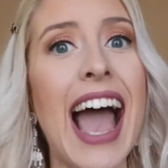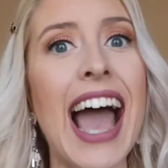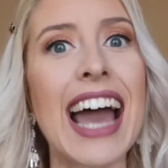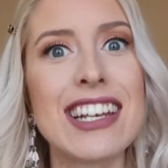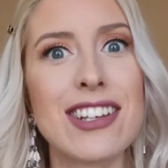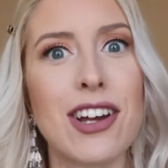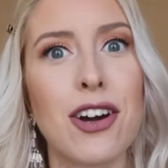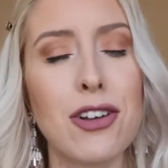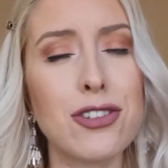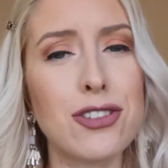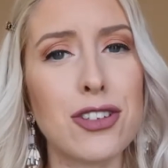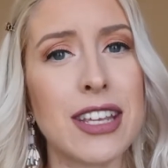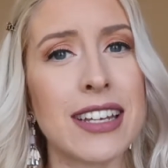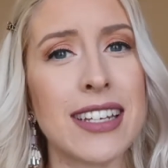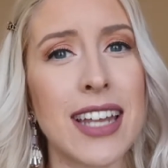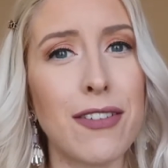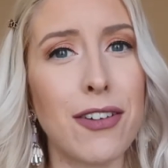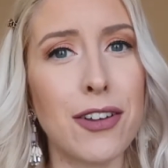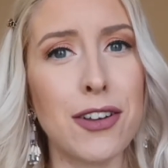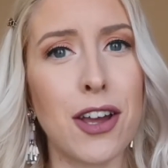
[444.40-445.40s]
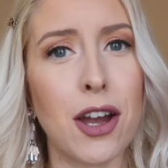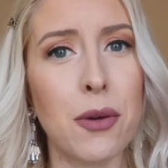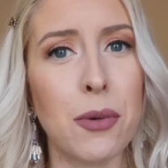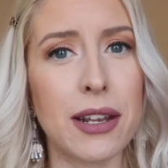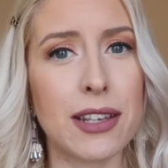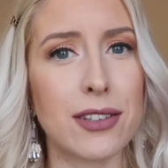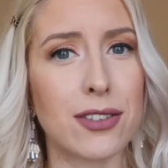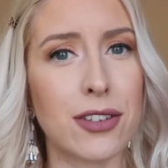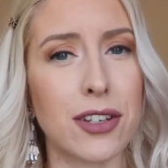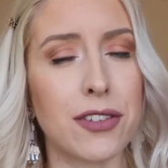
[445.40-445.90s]
and also you never know
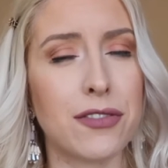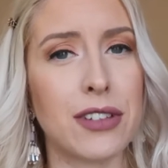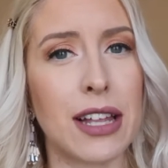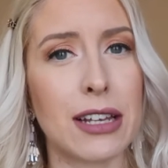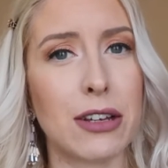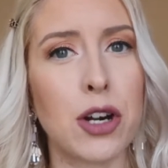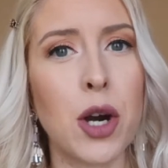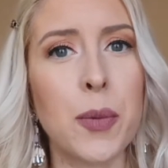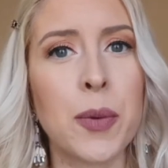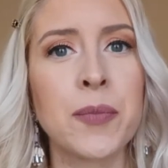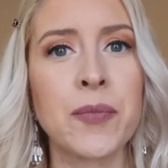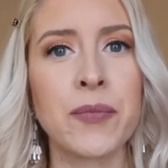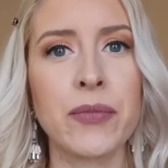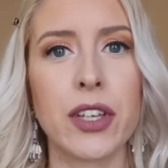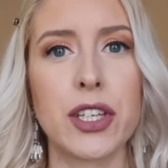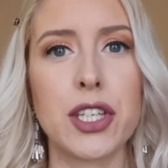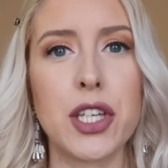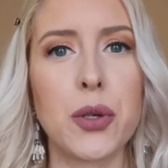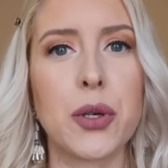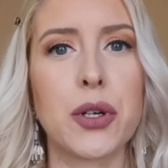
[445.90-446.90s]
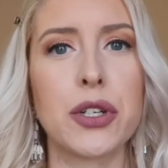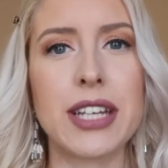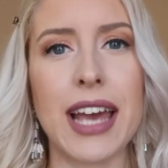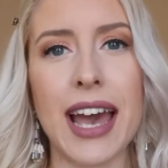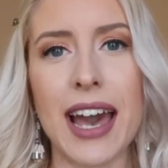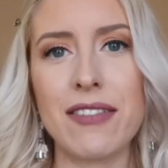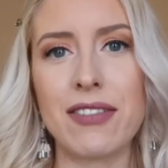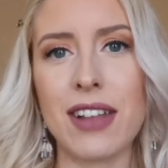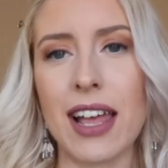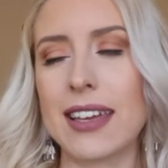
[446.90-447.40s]
what it's going to flag up. You could
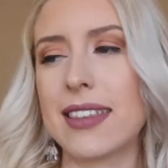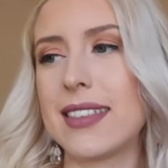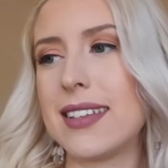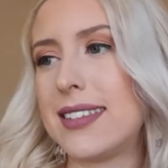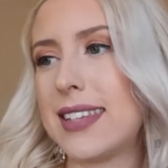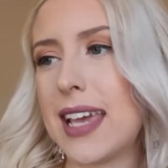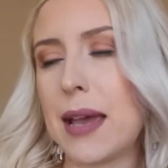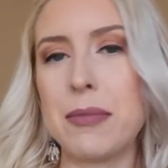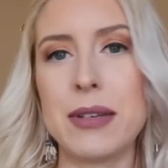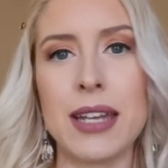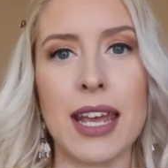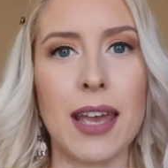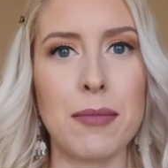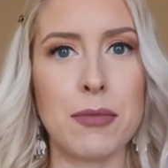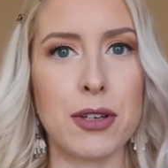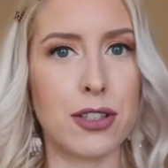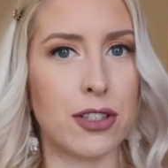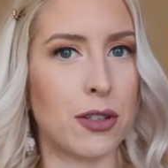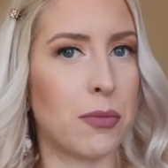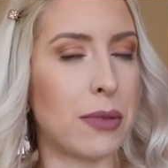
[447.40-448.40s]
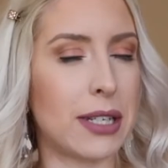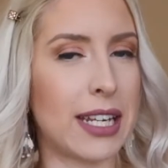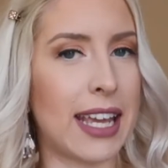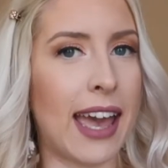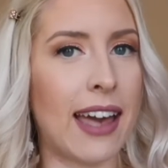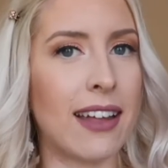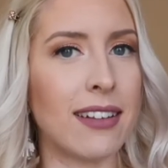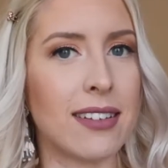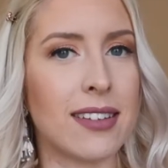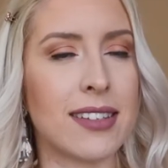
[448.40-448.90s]
have like the same name as somebody
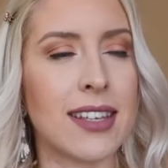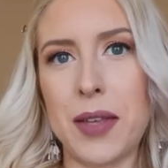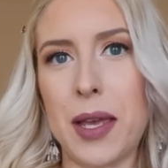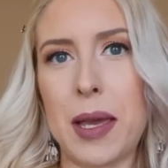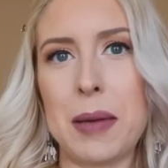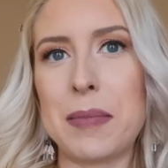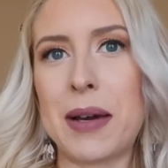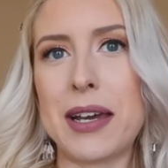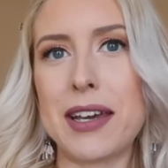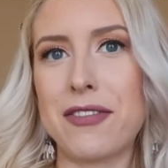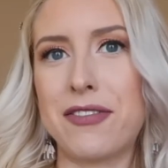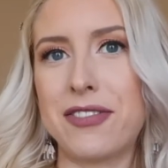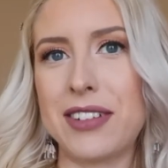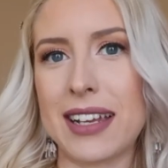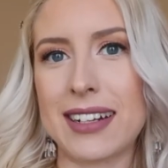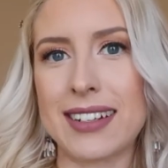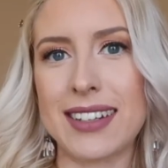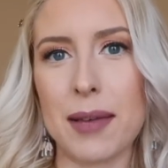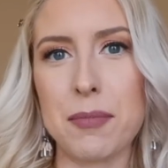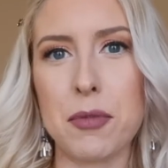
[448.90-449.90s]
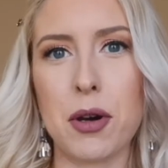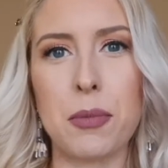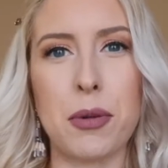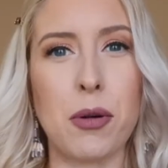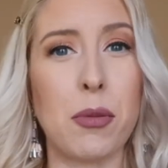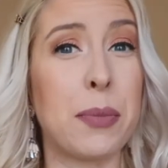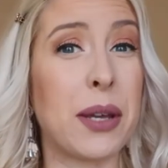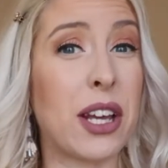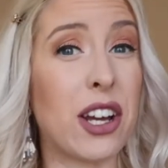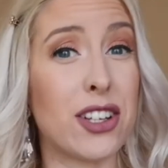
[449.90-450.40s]
else, it might have flagged them up,
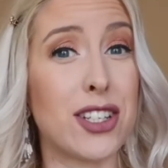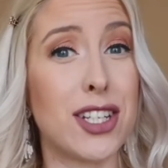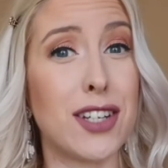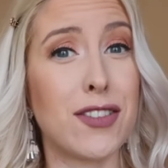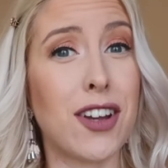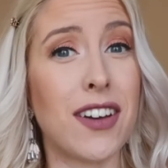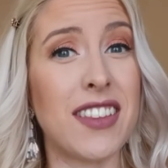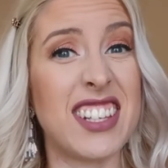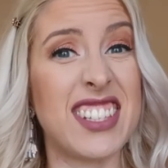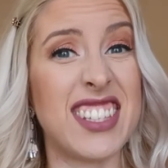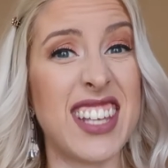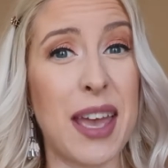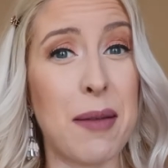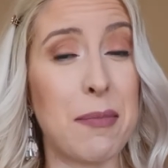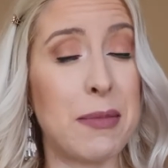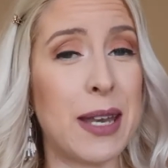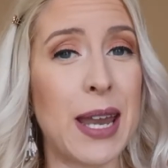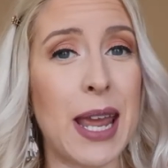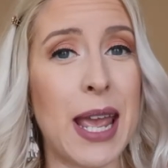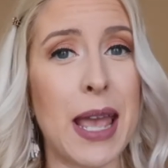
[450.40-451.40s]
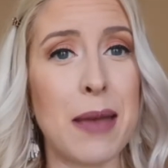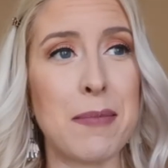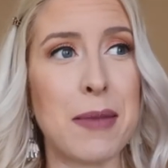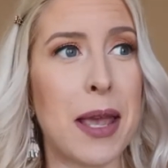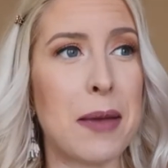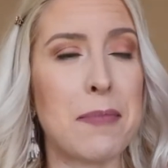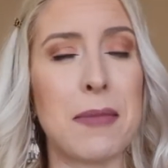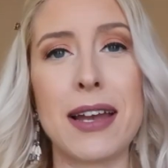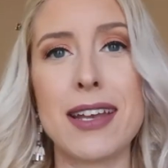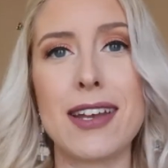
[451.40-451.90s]
but because you've got the same name,
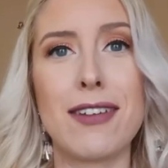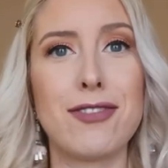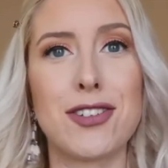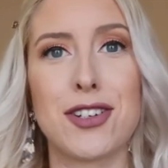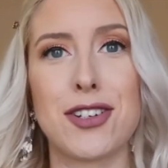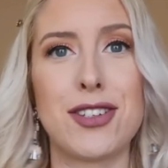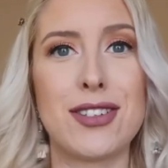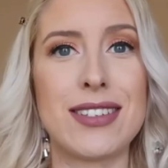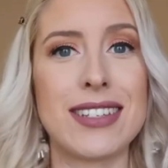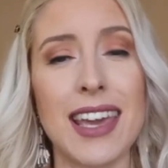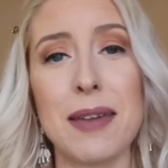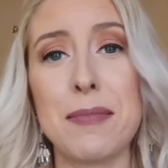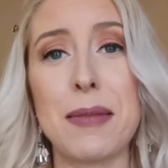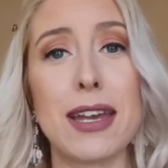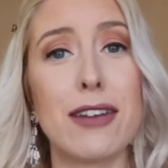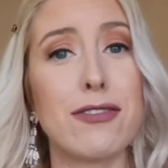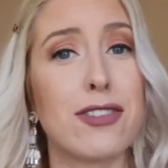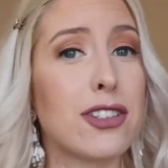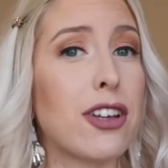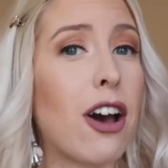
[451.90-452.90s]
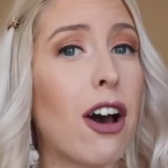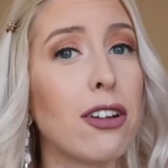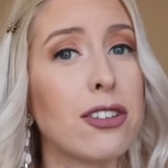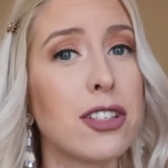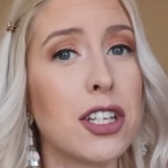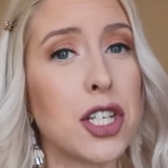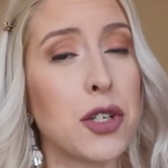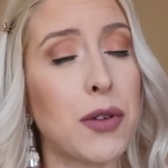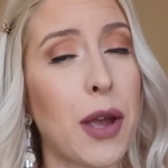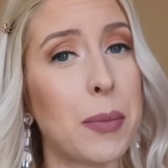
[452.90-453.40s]
it might have just
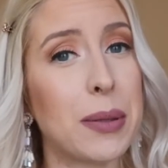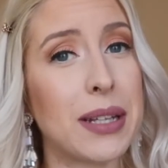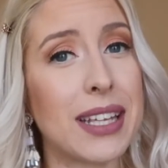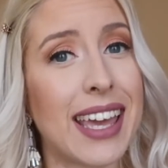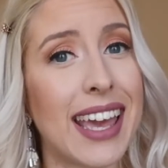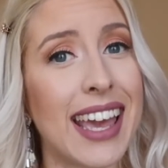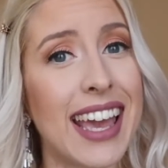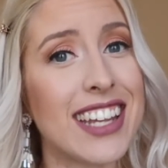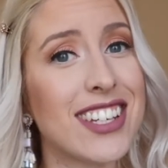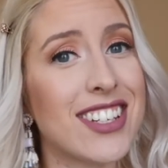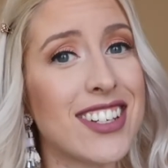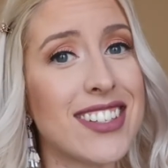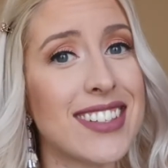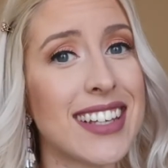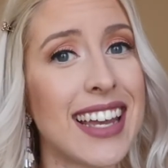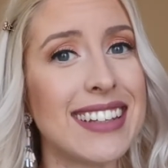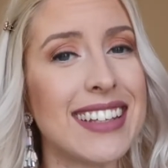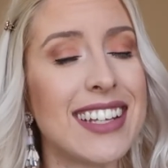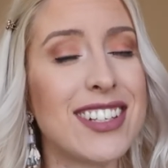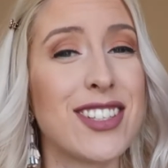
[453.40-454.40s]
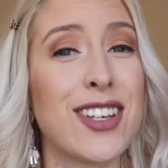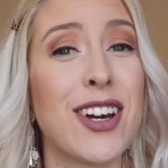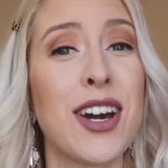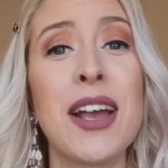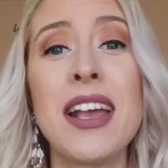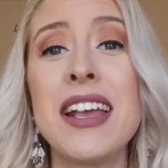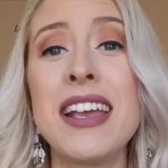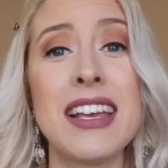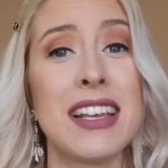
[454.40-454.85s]
halted your application slightly. So